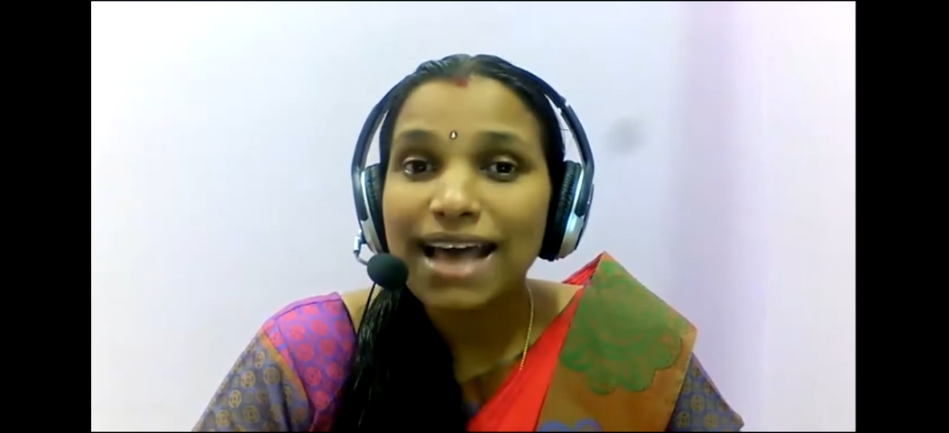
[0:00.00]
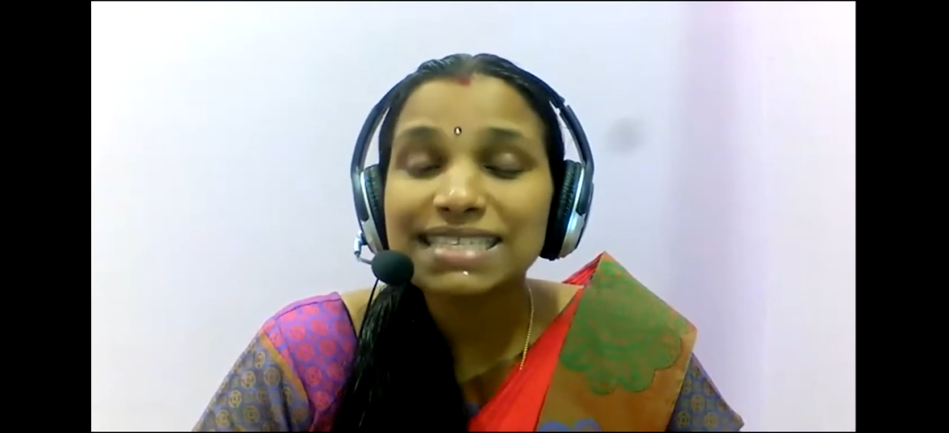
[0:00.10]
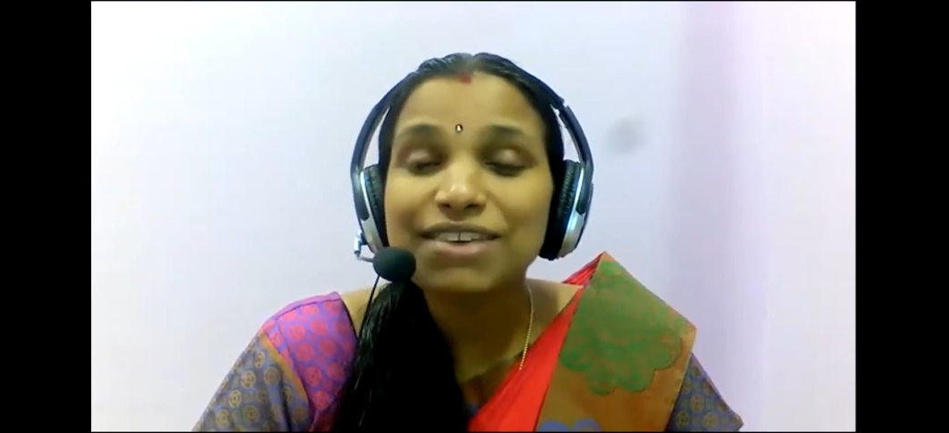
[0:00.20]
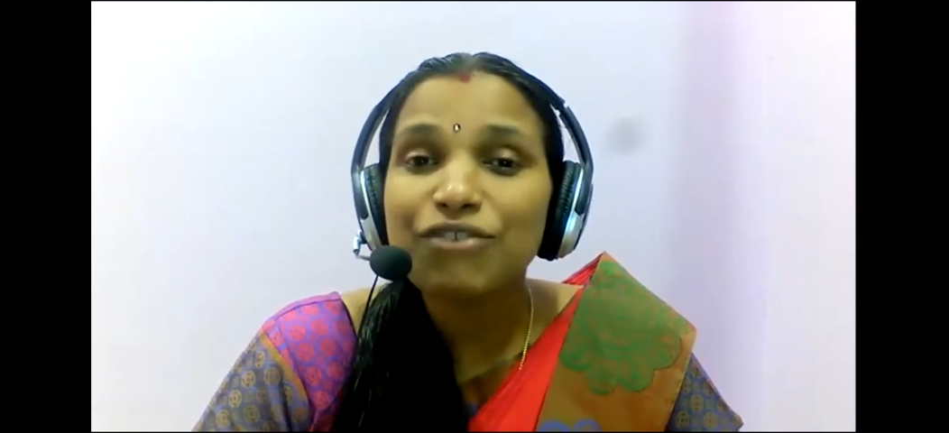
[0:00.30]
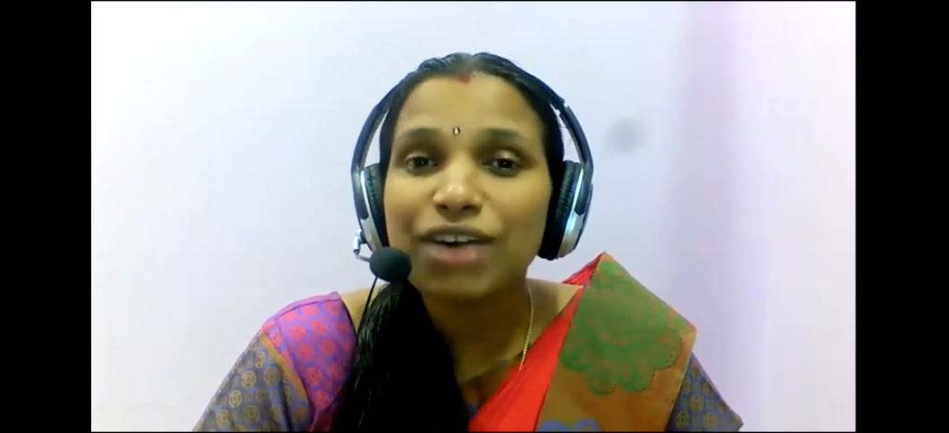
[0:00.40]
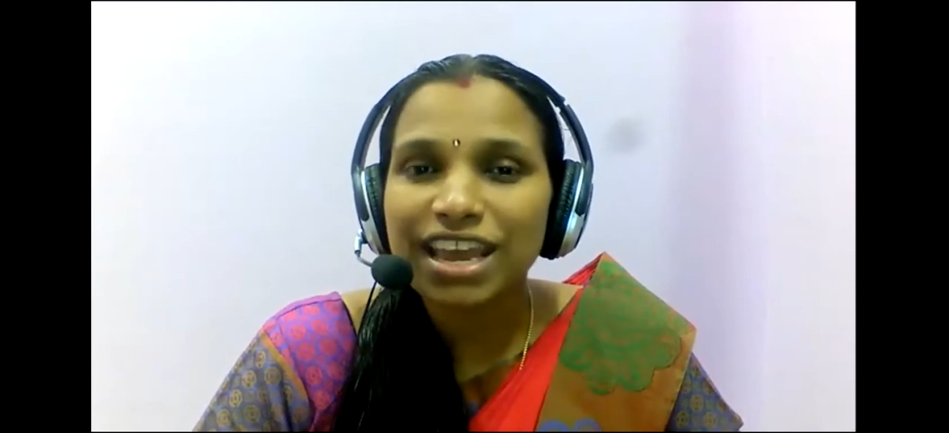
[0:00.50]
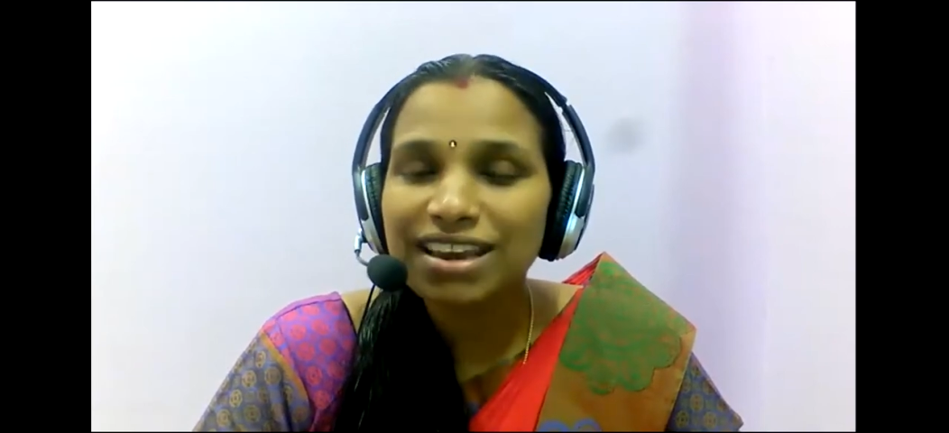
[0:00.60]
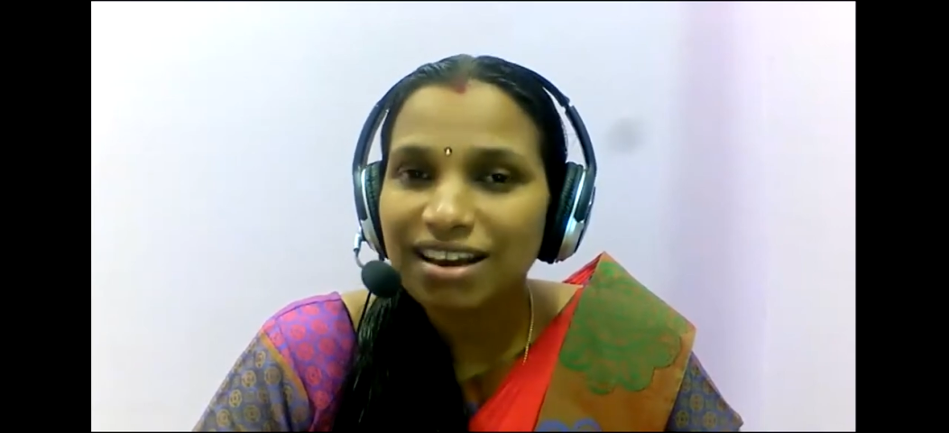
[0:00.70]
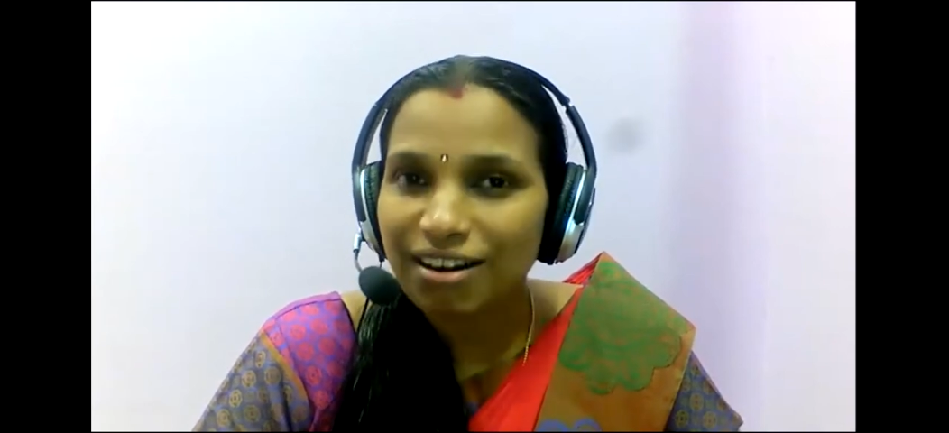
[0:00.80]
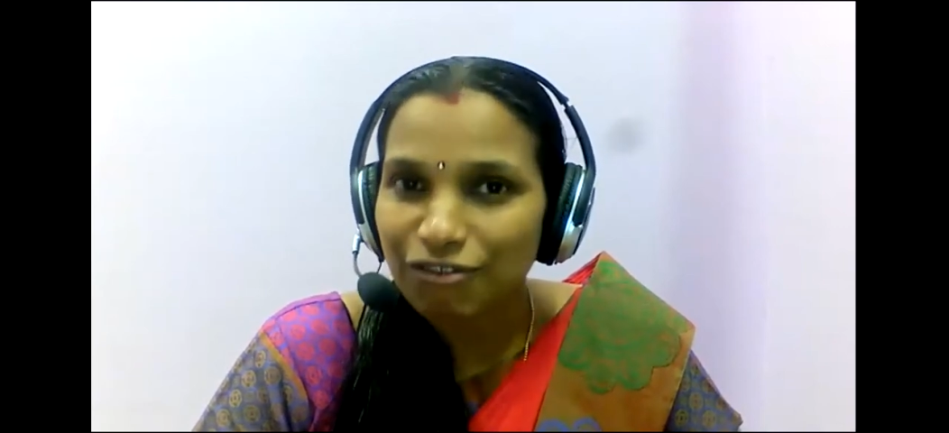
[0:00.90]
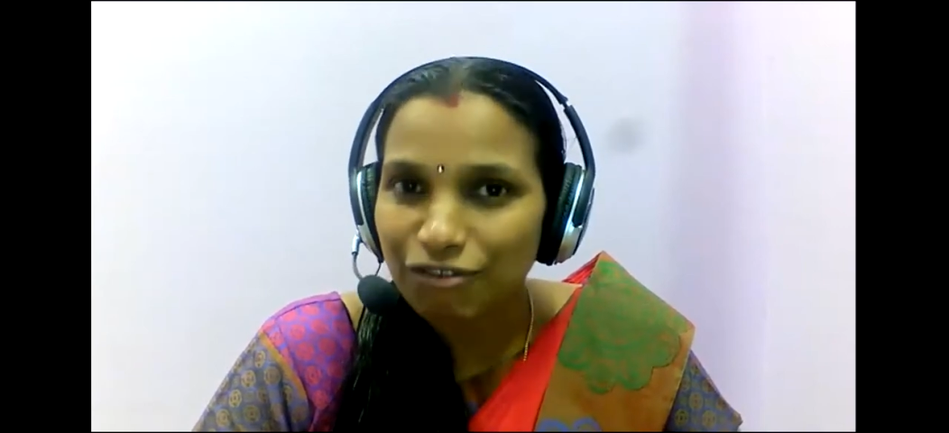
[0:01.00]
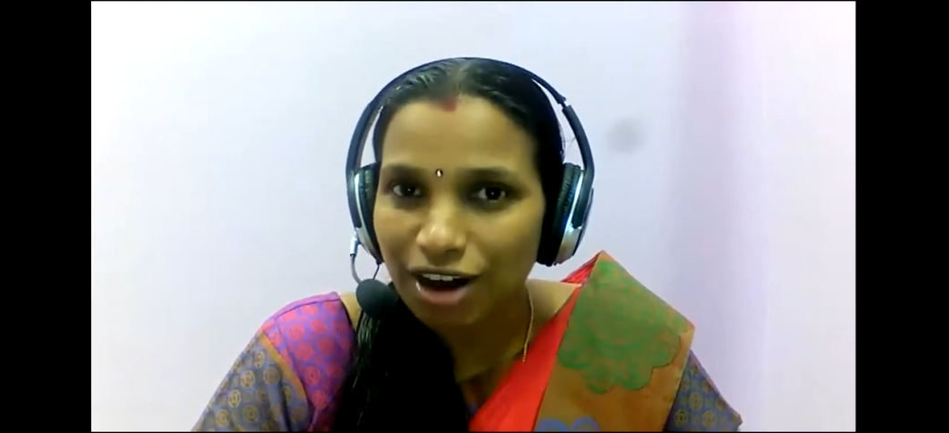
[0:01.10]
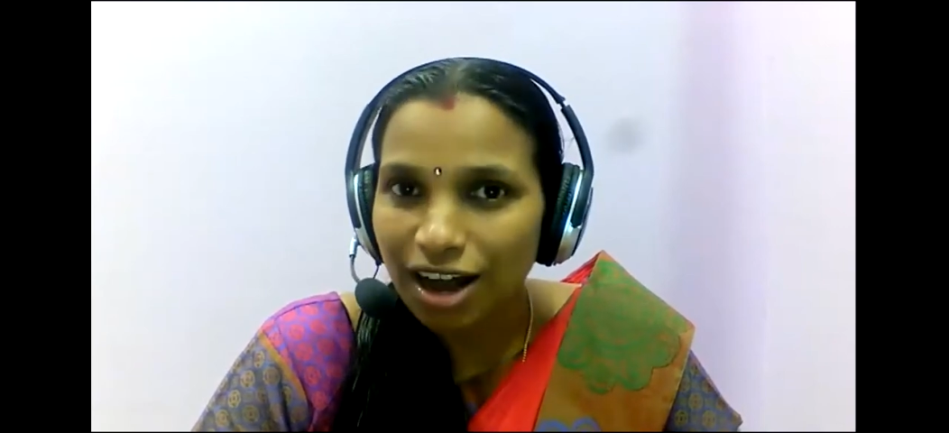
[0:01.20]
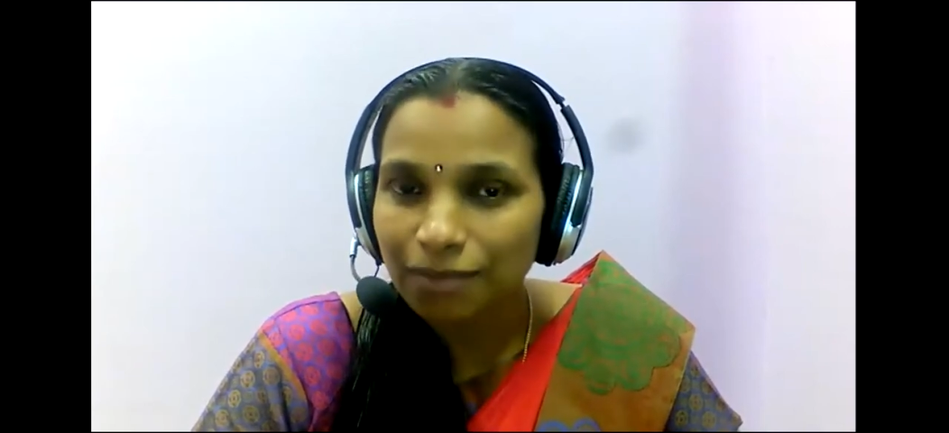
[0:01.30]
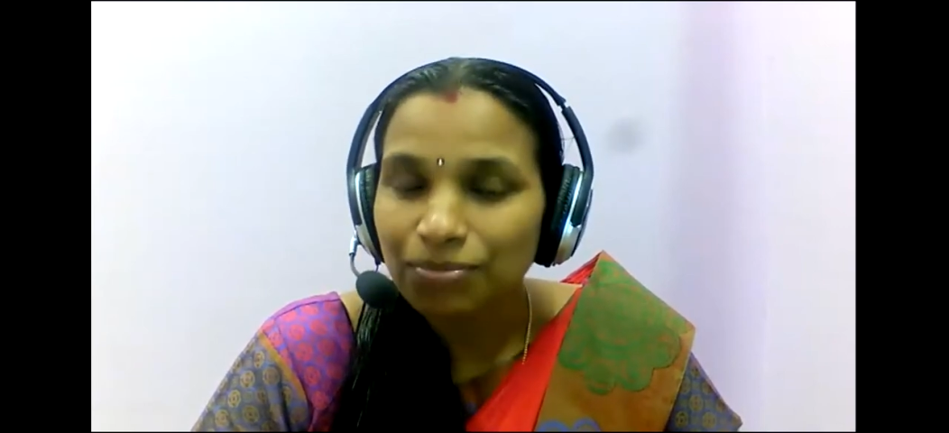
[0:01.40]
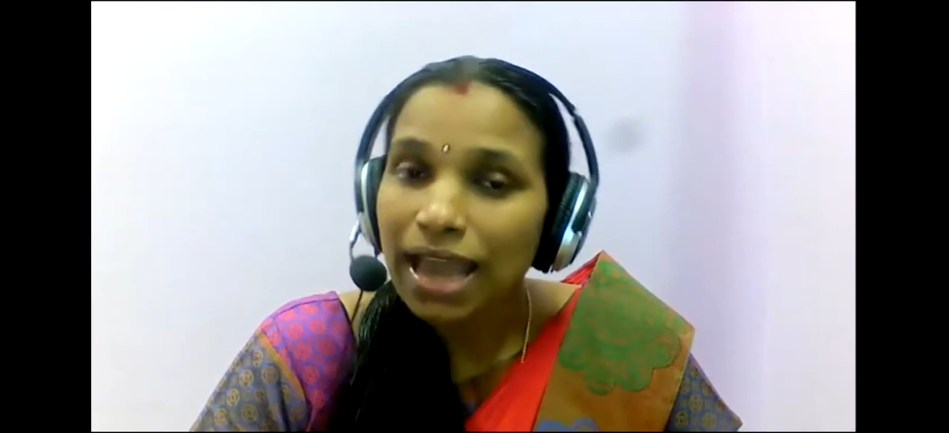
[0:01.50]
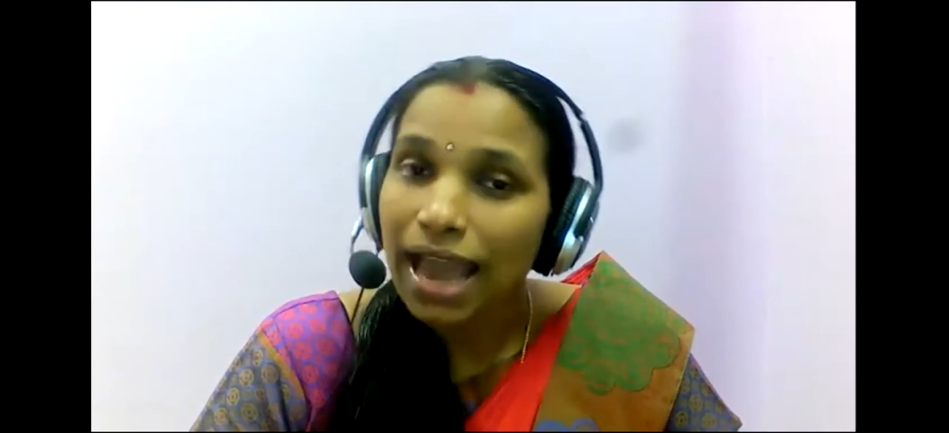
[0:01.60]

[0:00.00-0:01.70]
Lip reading: pacifying kapha